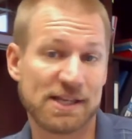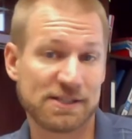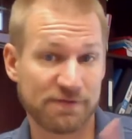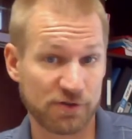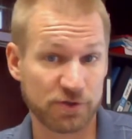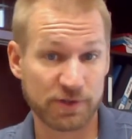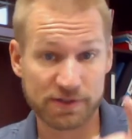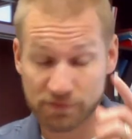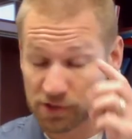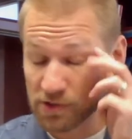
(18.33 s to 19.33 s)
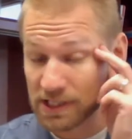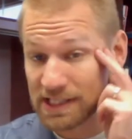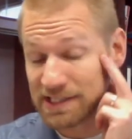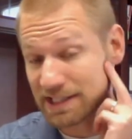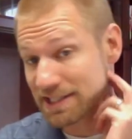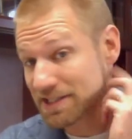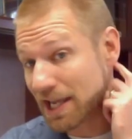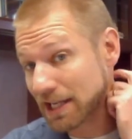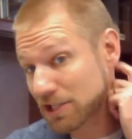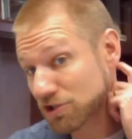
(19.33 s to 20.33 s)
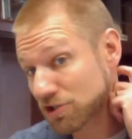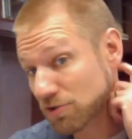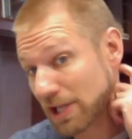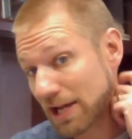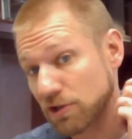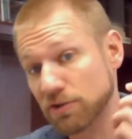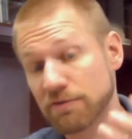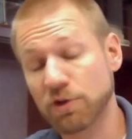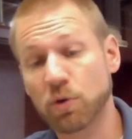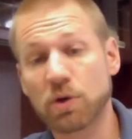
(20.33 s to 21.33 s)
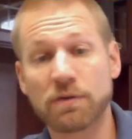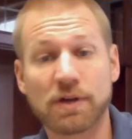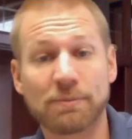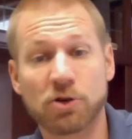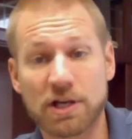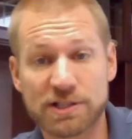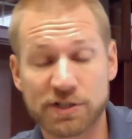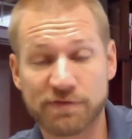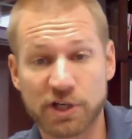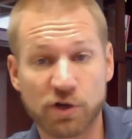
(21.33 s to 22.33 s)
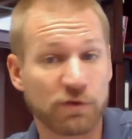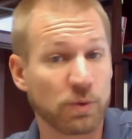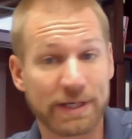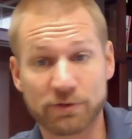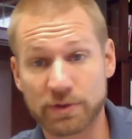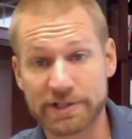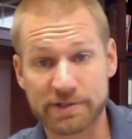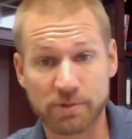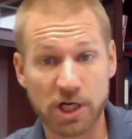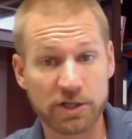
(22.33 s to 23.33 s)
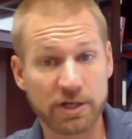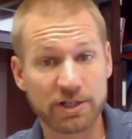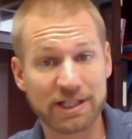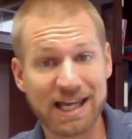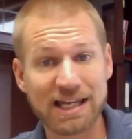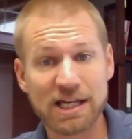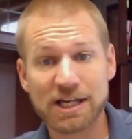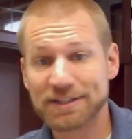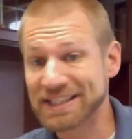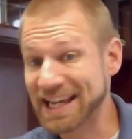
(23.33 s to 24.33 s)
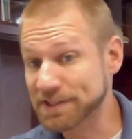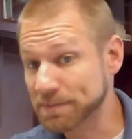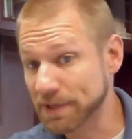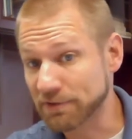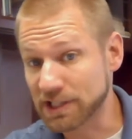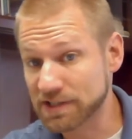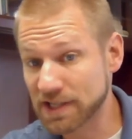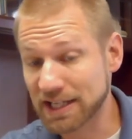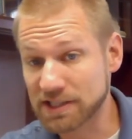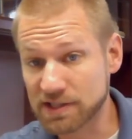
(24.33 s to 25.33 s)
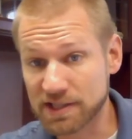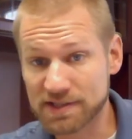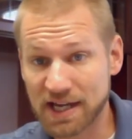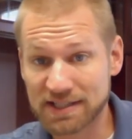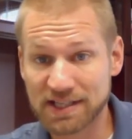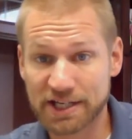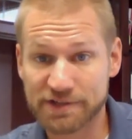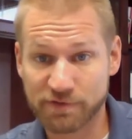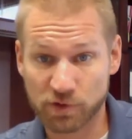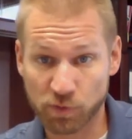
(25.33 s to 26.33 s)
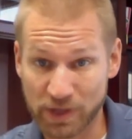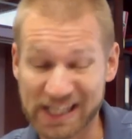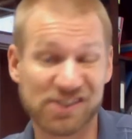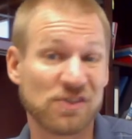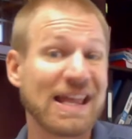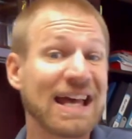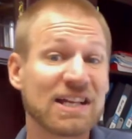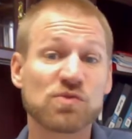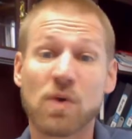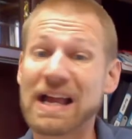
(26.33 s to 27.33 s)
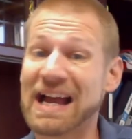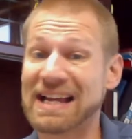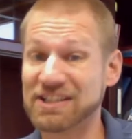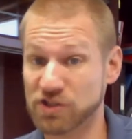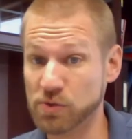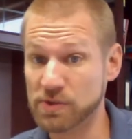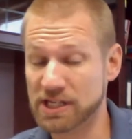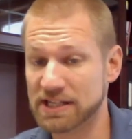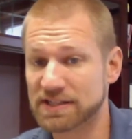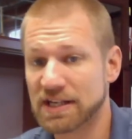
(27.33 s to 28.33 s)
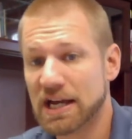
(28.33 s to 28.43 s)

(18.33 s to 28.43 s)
That's the first reason for doing these. And the second is just to allow you, the viewer who have come across this video for whatever reason has brought you here today, to gain some different insight into the assigned text for the week. So that is why I do these.